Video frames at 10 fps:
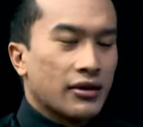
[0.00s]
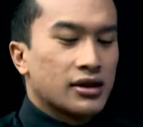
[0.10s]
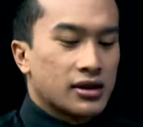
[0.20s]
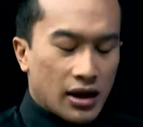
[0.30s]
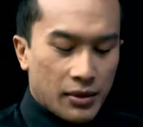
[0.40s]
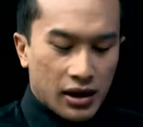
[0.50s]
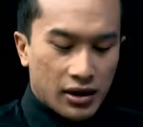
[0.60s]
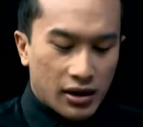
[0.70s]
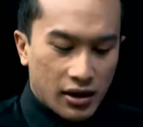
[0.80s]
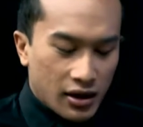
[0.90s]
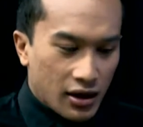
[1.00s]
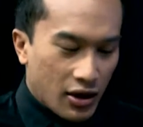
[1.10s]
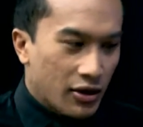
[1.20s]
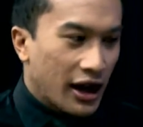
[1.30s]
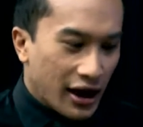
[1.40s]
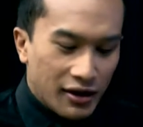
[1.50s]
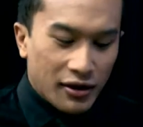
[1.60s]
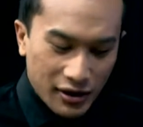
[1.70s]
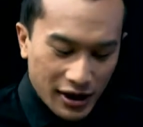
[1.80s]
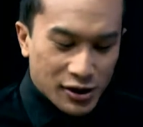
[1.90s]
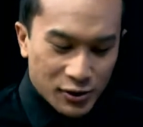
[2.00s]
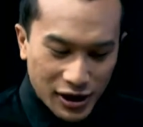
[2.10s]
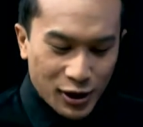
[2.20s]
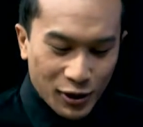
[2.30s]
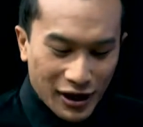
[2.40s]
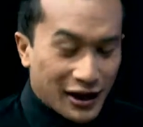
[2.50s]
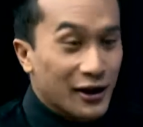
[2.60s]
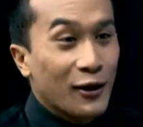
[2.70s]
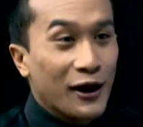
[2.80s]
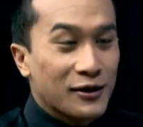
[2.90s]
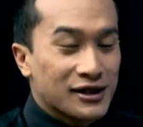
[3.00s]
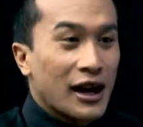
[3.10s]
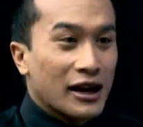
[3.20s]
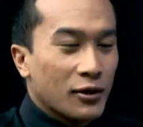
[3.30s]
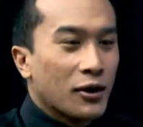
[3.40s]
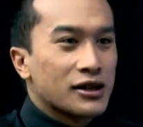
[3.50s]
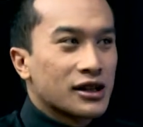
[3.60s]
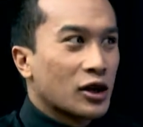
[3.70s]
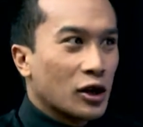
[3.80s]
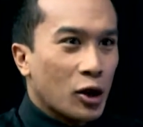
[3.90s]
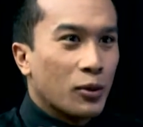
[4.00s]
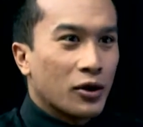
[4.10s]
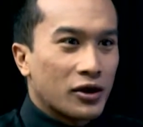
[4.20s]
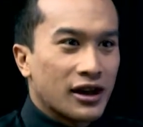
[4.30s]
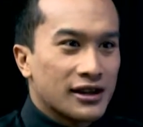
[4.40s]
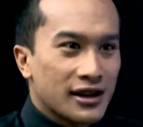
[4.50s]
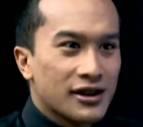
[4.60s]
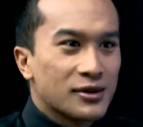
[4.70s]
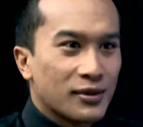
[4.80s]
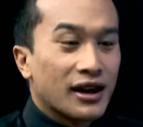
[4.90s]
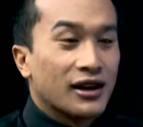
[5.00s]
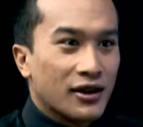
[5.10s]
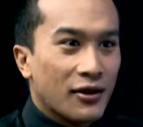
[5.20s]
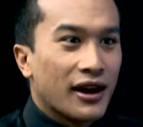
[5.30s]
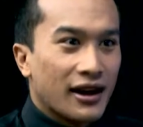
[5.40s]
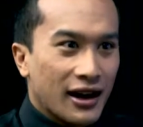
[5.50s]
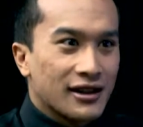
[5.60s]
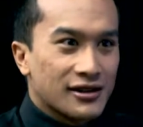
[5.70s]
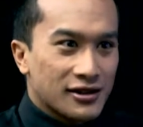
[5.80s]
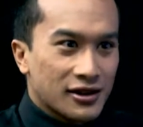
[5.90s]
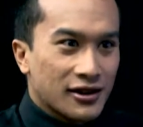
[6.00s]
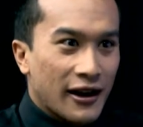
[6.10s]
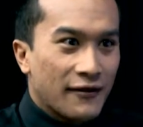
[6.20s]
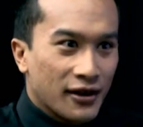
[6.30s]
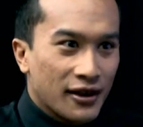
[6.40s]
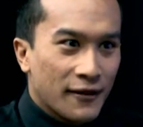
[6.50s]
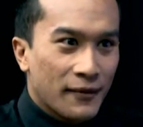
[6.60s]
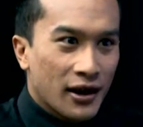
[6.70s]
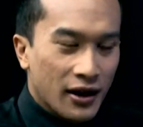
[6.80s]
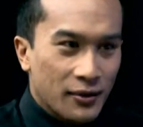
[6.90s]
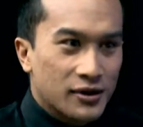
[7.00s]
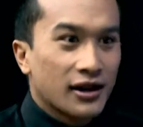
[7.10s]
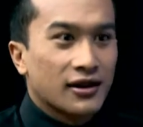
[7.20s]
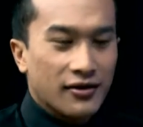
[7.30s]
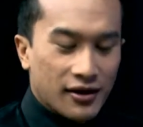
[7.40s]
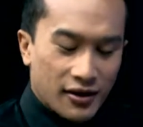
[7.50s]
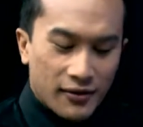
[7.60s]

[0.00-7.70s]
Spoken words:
that's, I mean, okay, that's really cool. I didn't know that it was, I knew it was a global organization, but I didn't know that it had such a heavy objective, you know?